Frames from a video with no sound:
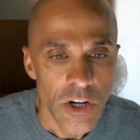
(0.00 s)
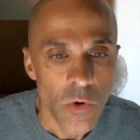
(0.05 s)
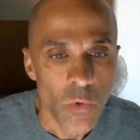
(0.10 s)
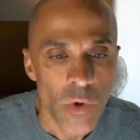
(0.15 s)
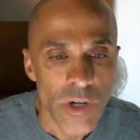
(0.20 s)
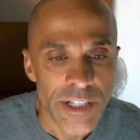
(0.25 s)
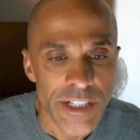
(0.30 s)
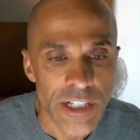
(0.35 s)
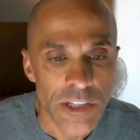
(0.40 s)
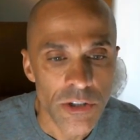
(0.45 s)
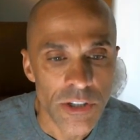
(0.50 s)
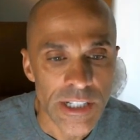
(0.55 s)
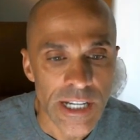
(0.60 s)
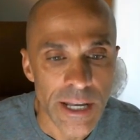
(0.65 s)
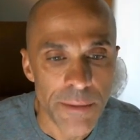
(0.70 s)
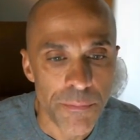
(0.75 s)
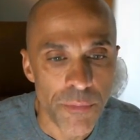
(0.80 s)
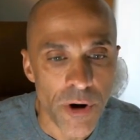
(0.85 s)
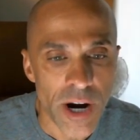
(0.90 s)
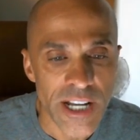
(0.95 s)
We're going to look
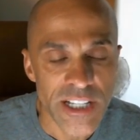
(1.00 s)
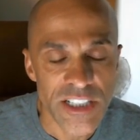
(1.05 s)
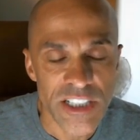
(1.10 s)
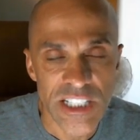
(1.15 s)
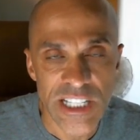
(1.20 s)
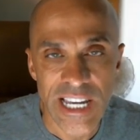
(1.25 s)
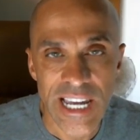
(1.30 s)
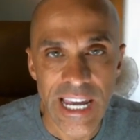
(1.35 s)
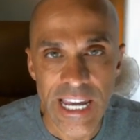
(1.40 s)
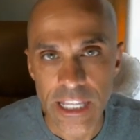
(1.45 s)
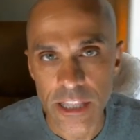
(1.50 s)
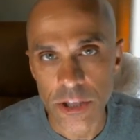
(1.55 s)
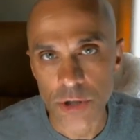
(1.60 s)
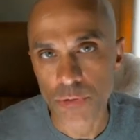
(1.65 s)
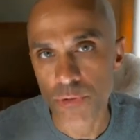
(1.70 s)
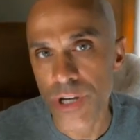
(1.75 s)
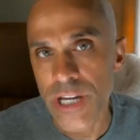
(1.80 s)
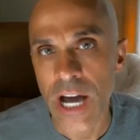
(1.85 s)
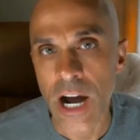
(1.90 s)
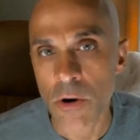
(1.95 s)
at pricing a
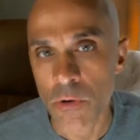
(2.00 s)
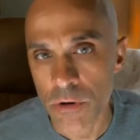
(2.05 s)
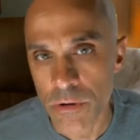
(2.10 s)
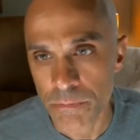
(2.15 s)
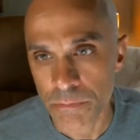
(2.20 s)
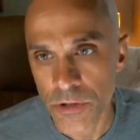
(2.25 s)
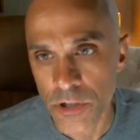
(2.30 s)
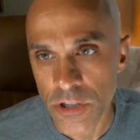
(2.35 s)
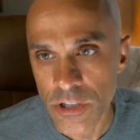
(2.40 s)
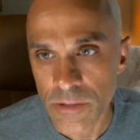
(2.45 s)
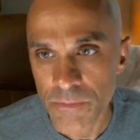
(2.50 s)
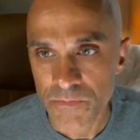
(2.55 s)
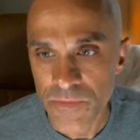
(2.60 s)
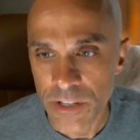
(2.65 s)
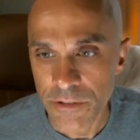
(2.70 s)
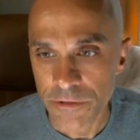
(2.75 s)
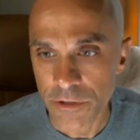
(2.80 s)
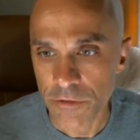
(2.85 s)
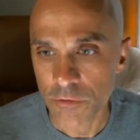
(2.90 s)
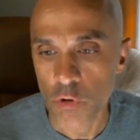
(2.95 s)
3-hour book
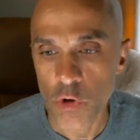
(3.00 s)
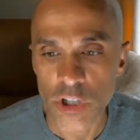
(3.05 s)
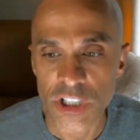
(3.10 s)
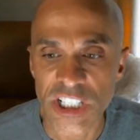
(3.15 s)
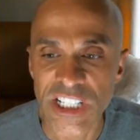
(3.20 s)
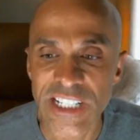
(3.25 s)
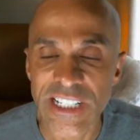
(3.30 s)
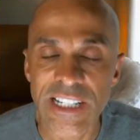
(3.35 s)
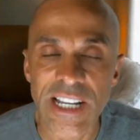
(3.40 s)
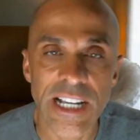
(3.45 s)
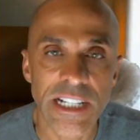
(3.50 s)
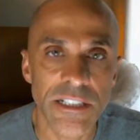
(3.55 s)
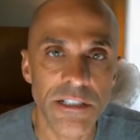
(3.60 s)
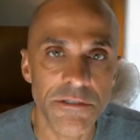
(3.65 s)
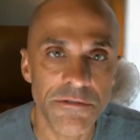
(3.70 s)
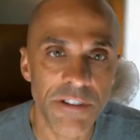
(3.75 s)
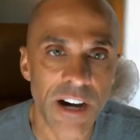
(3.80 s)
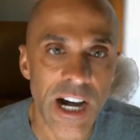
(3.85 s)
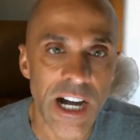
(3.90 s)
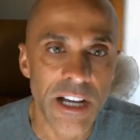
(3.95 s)
for
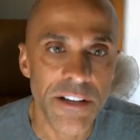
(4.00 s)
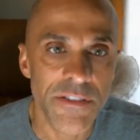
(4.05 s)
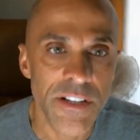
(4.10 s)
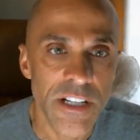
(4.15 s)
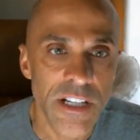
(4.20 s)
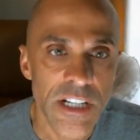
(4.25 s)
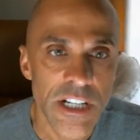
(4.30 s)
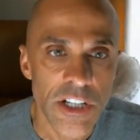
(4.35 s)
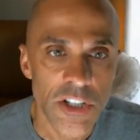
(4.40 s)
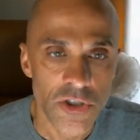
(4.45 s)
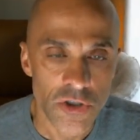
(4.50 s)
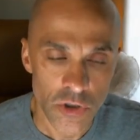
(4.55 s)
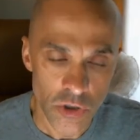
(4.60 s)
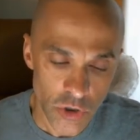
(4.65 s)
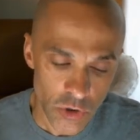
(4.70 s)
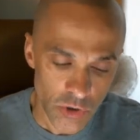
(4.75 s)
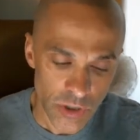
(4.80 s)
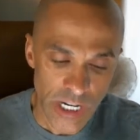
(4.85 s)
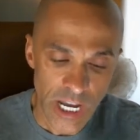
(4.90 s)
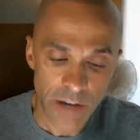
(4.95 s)
$14.95. So
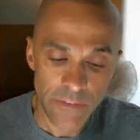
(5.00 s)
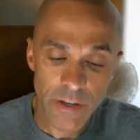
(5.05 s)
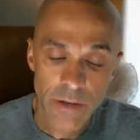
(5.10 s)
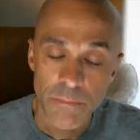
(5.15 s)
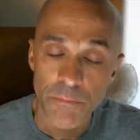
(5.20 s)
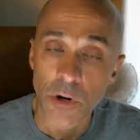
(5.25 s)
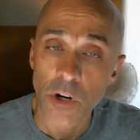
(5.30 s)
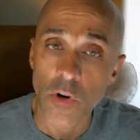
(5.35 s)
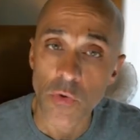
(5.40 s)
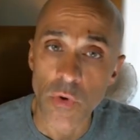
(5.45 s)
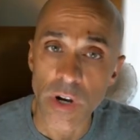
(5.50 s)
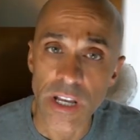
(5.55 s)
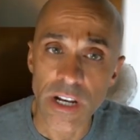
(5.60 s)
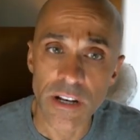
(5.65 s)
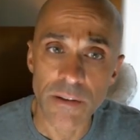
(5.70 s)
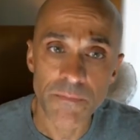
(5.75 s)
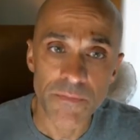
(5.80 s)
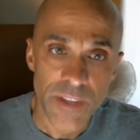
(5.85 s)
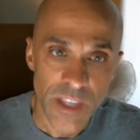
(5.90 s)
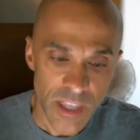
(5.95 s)
you could have a book
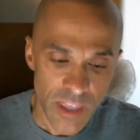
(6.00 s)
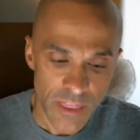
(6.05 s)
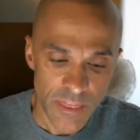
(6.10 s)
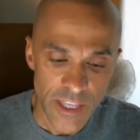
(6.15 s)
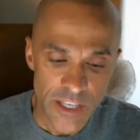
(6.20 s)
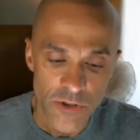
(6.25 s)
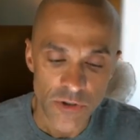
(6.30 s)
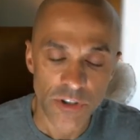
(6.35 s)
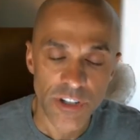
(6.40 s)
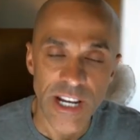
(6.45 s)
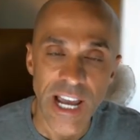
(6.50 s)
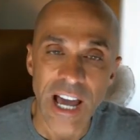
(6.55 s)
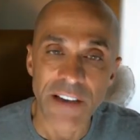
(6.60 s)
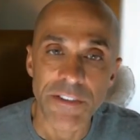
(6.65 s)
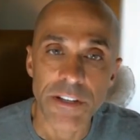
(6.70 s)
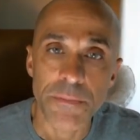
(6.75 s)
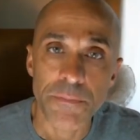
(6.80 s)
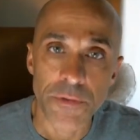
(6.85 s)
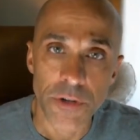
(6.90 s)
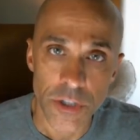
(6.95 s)
written, then you could
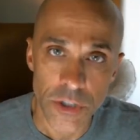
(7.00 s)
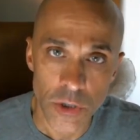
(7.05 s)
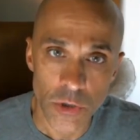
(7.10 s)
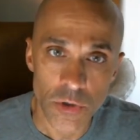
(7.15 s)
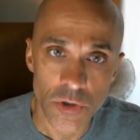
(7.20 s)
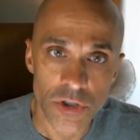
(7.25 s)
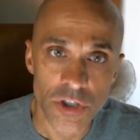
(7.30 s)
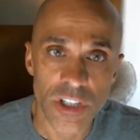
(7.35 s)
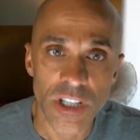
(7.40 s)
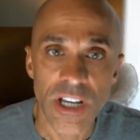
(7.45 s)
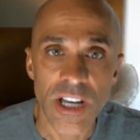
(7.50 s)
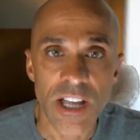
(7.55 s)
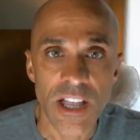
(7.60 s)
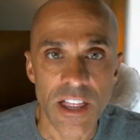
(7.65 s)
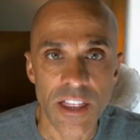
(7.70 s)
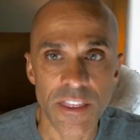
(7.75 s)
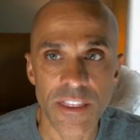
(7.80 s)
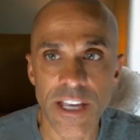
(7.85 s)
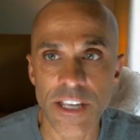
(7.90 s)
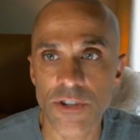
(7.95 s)
have it produced,
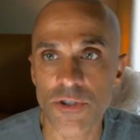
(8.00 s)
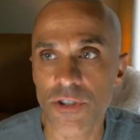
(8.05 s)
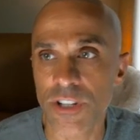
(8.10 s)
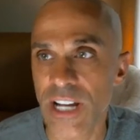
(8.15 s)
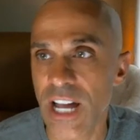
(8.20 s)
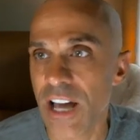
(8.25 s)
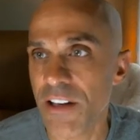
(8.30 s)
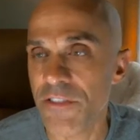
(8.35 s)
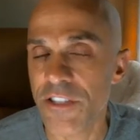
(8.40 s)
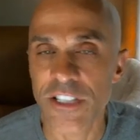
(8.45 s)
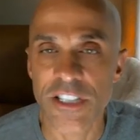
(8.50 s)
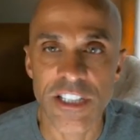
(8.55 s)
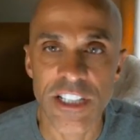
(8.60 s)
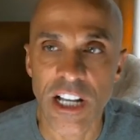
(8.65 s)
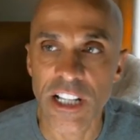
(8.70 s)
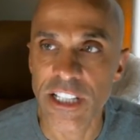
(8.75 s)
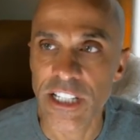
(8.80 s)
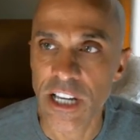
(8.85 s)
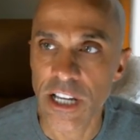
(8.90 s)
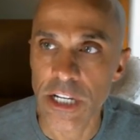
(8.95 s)
then you could have this
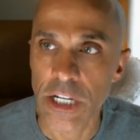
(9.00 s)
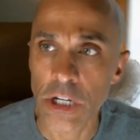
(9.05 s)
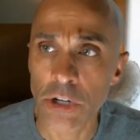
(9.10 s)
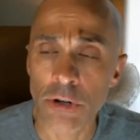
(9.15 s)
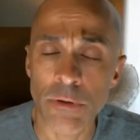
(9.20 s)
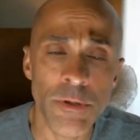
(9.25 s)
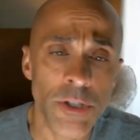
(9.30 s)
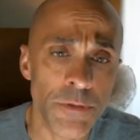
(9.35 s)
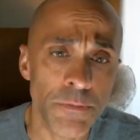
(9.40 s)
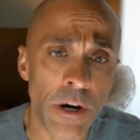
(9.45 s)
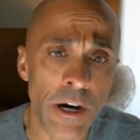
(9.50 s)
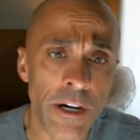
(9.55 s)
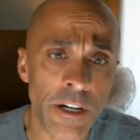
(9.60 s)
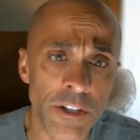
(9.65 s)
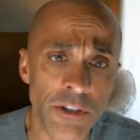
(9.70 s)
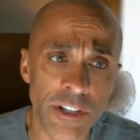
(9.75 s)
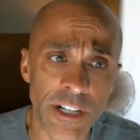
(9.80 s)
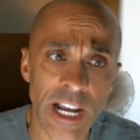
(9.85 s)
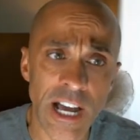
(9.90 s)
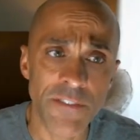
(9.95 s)
selling on Ingram Spark,
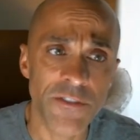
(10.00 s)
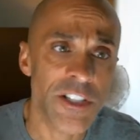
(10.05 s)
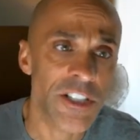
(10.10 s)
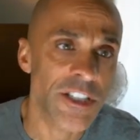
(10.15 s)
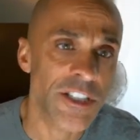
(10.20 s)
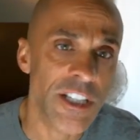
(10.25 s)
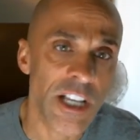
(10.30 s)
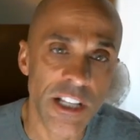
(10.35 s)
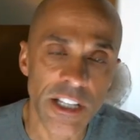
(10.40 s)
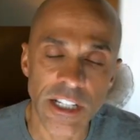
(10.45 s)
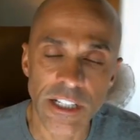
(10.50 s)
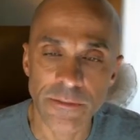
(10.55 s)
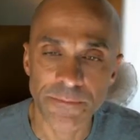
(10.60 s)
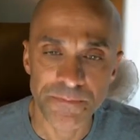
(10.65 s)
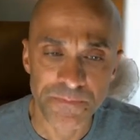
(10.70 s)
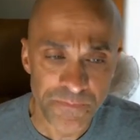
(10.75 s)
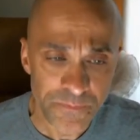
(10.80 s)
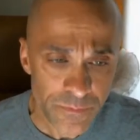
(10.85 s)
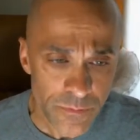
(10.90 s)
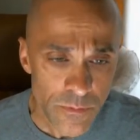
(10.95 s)
you could have this selling
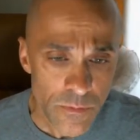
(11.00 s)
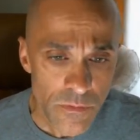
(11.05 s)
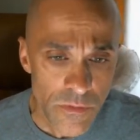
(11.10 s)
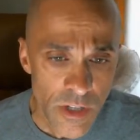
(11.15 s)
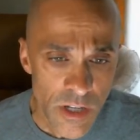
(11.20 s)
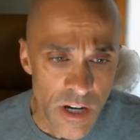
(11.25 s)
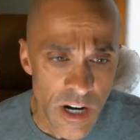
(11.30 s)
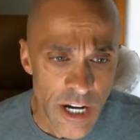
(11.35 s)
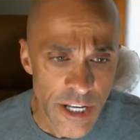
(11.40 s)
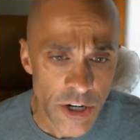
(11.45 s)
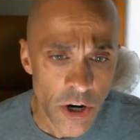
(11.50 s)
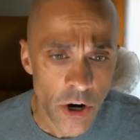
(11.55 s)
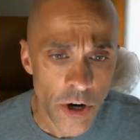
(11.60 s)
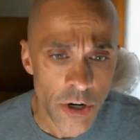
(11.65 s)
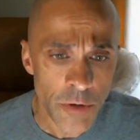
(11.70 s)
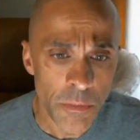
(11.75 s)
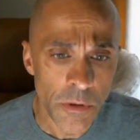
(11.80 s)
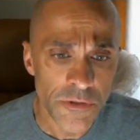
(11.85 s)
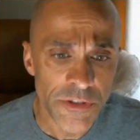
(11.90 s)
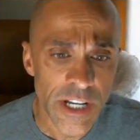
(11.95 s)
on
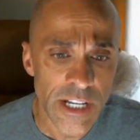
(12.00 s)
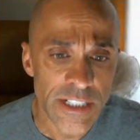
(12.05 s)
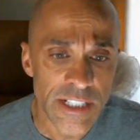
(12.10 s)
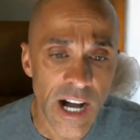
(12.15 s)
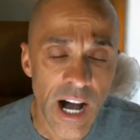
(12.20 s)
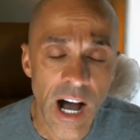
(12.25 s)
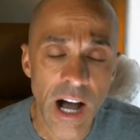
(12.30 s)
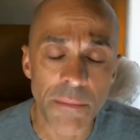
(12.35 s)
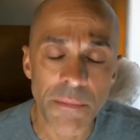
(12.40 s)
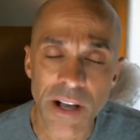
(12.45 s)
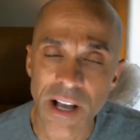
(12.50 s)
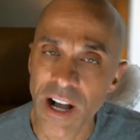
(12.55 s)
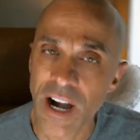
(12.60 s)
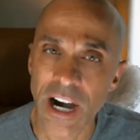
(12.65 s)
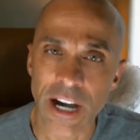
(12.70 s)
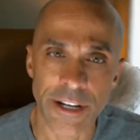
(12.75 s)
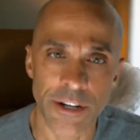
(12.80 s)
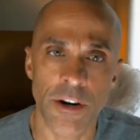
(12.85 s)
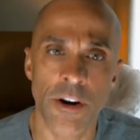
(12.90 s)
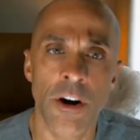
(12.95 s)
audible.com,
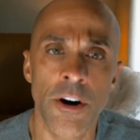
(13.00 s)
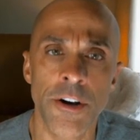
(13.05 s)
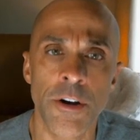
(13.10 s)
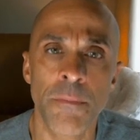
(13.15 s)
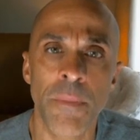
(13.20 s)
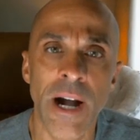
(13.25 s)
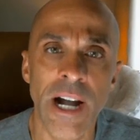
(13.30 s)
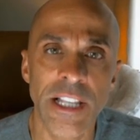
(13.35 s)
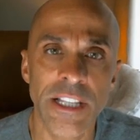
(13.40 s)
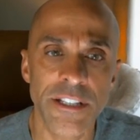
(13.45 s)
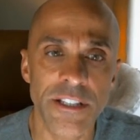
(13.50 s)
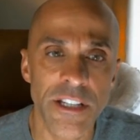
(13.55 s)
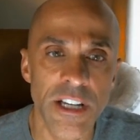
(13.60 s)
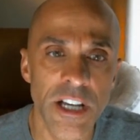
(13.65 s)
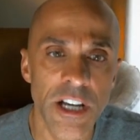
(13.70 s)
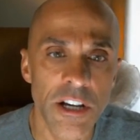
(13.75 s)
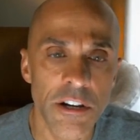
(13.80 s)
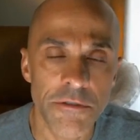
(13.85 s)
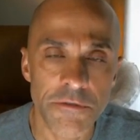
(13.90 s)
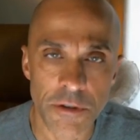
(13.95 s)
on autopilot
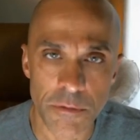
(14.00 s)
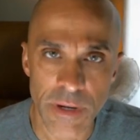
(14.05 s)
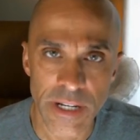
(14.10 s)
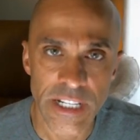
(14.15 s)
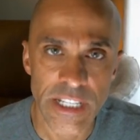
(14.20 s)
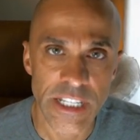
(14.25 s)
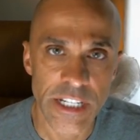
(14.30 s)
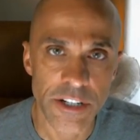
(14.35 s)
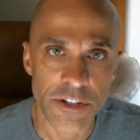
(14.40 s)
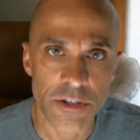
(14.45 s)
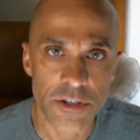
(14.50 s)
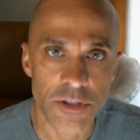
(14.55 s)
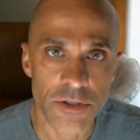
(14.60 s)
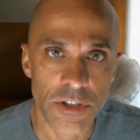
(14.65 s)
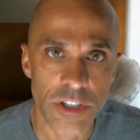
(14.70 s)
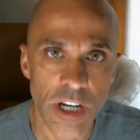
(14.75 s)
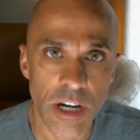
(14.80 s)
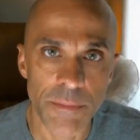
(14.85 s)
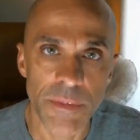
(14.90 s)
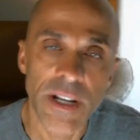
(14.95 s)
for many years
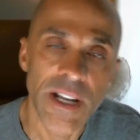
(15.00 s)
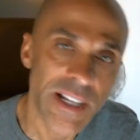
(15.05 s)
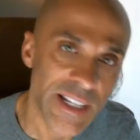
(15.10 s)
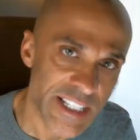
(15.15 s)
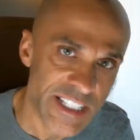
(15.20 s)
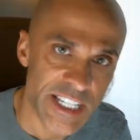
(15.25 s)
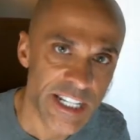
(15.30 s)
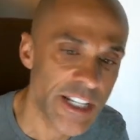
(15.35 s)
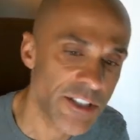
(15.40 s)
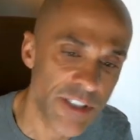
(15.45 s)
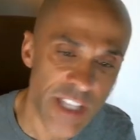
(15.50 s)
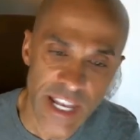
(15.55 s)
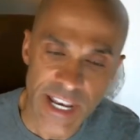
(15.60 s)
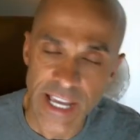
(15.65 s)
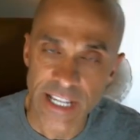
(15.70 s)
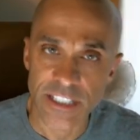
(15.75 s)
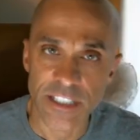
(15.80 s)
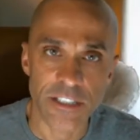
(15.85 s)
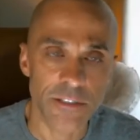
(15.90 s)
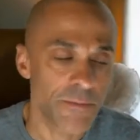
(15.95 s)
to come. Let's get into that
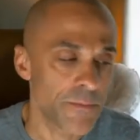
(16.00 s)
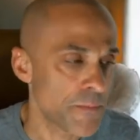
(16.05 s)
next.